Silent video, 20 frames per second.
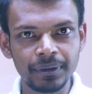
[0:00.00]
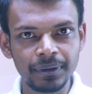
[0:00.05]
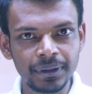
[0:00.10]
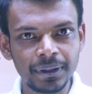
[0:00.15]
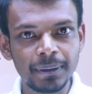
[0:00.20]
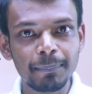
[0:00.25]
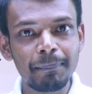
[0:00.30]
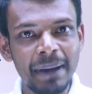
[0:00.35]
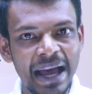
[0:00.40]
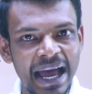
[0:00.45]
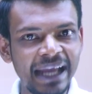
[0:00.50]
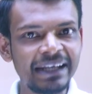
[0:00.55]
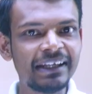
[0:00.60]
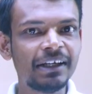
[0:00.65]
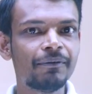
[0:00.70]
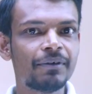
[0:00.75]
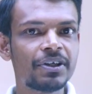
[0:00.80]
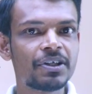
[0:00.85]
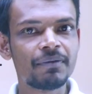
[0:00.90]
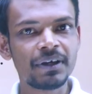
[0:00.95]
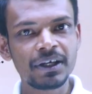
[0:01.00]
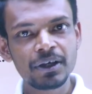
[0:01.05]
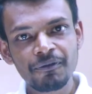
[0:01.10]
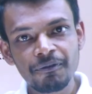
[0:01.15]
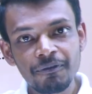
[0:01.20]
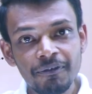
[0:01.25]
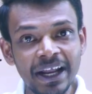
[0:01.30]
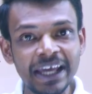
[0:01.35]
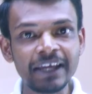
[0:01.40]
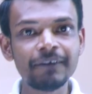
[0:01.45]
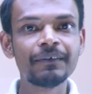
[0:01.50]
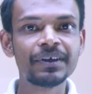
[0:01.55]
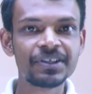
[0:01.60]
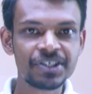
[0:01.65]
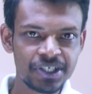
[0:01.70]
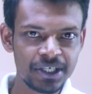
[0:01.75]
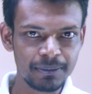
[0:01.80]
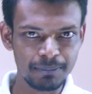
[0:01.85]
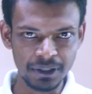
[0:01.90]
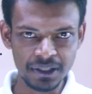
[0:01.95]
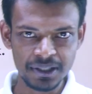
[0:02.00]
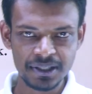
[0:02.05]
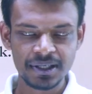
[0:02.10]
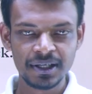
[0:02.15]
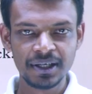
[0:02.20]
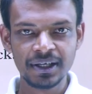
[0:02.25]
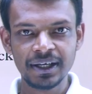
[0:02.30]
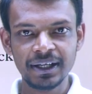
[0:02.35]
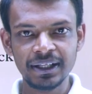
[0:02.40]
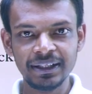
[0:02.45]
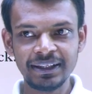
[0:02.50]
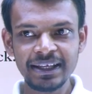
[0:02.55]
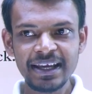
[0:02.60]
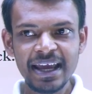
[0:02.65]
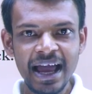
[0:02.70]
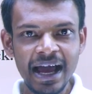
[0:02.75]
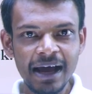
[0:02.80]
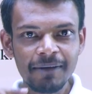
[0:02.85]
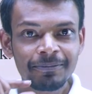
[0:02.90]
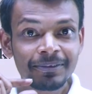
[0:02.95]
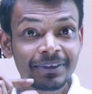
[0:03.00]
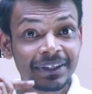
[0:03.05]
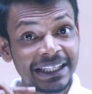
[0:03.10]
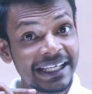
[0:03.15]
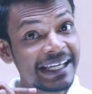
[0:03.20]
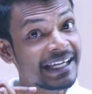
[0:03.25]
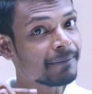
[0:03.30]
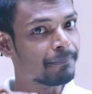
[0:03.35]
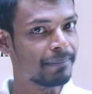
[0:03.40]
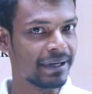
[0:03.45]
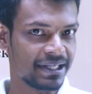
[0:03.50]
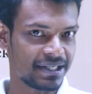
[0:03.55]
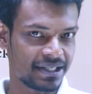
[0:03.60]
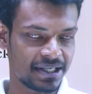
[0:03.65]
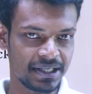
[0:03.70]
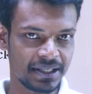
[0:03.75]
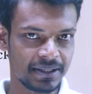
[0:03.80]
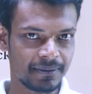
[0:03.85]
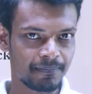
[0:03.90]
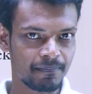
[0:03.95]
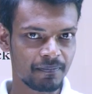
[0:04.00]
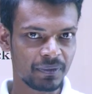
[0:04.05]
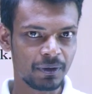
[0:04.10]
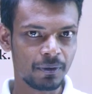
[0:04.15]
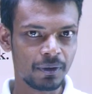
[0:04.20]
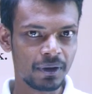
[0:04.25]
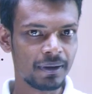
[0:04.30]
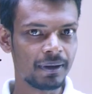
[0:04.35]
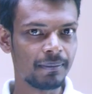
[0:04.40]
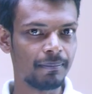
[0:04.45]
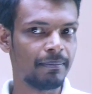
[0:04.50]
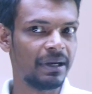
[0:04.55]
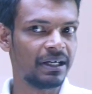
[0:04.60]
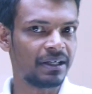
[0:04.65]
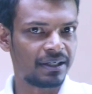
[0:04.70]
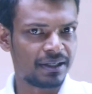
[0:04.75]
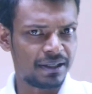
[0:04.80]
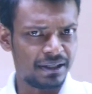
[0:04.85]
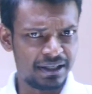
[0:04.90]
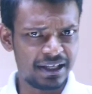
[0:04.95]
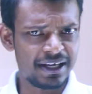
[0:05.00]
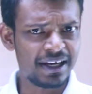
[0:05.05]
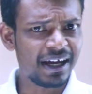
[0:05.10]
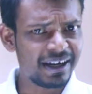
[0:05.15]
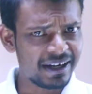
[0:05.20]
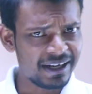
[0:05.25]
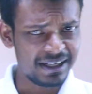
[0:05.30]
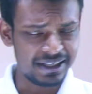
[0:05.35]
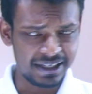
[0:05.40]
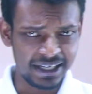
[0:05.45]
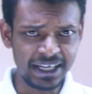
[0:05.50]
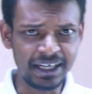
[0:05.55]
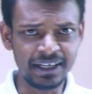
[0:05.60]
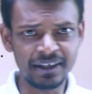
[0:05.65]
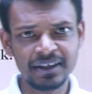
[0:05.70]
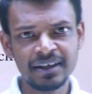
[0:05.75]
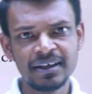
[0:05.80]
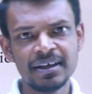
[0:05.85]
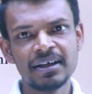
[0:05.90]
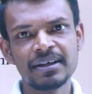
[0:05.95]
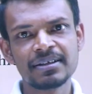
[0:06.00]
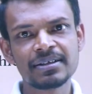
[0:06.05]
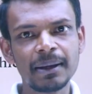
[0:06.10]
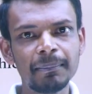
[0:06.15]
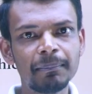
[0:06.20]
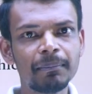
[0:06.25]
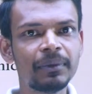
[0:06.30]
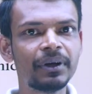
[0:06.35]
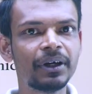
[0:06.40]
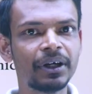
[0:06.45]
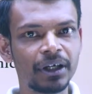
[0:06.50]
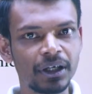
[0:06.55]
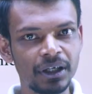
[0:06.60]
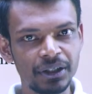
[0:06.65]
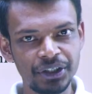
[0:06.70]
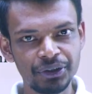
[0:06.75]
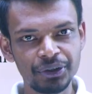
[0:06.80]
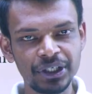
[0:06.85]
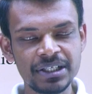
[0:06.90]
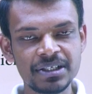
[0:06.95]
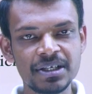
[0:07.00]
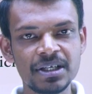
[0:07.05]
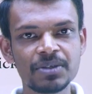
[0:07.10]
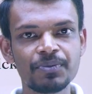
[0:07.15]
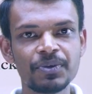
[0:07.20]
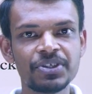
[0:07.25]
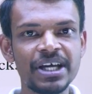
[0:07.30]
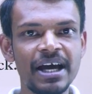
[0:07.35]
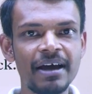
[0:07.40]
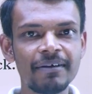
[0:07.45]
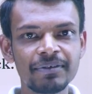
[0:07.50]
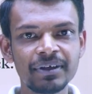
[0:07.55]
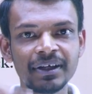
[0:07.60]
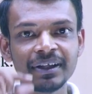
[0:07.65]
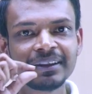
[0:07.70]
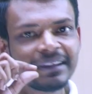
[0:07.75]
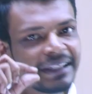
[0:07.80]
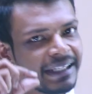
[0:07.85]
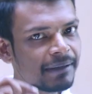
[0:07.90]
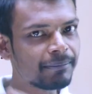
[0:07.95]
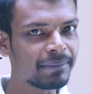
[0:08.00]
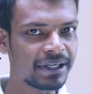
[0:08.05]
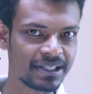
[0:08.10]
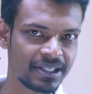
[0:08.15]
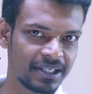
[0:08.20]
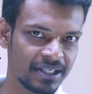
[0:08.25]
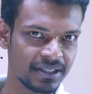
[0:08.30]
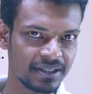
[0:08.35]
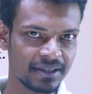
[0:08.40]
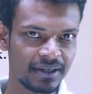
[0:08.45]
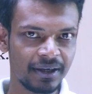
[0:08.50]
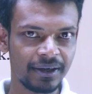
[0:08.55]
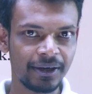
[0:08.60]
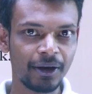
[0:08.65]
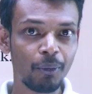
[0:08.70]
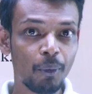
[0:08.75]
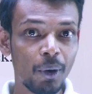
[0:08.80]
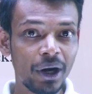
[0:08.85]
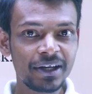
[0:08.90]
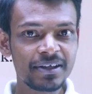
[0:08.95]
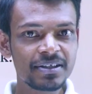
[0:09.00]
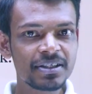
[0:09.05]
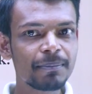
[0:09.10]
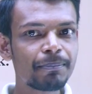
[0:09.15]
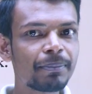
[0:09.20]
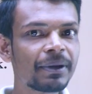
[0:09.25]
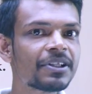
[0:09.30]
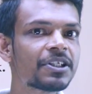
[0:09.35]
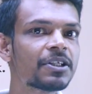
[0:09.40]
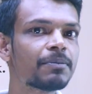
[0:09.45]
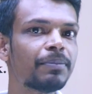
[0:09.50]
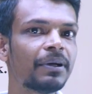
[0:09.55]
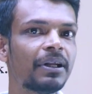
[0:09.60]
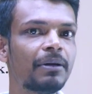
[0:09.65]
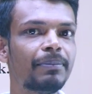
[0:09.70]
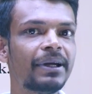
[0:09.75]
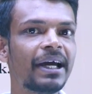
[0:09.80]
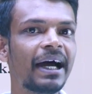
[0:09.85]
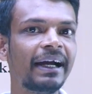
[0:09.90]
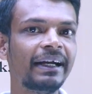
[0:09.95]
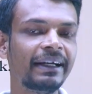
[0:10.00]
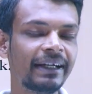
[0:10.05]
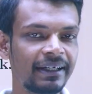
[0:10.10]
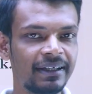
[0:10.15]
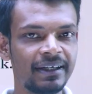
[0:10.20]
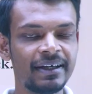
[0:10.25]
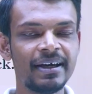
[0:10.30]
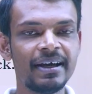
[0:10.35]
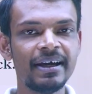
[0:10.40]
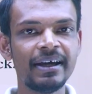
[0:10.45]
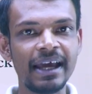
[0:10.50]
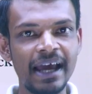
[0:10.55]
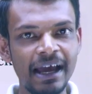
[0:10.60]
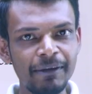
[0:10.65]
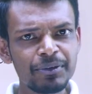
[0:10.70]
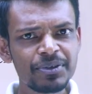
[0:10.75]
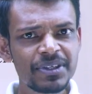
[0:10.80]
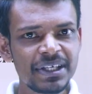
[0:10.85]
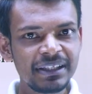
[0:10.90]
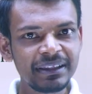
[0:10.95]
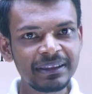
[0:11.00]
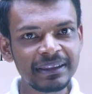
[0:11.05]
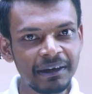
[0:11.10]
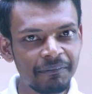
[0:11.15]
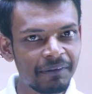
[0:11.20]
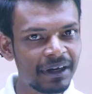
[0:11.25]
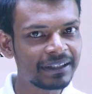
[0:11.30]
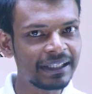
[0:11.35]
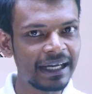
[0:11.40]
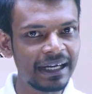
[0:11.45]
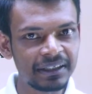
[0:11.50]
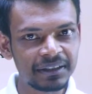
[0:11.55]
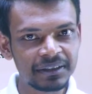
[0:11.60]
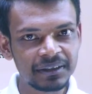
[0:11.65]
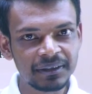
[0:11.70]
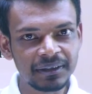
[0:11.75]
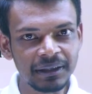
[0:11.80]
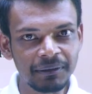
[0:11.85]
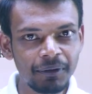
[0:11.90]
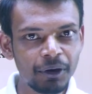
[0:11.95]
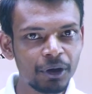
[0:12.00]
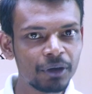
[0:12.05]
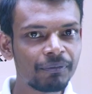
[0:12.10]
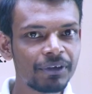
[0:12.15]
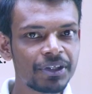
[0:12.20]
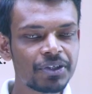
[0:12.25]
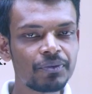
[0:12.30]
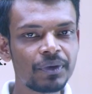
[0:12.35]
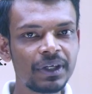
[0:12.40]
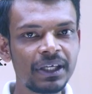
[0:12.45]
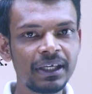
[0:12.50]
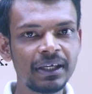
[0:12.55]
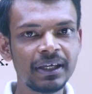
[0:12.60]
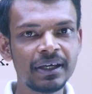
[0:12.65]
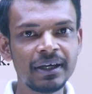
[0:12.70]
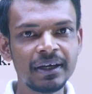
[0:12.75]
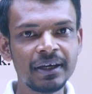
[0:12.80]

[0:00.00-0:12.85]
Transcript: the pan in which we fry vegetables, they have thick bases. But there are again some utensils which have thin bases. Now what is the principle behind it? Have you seen tawa, that tawa on which we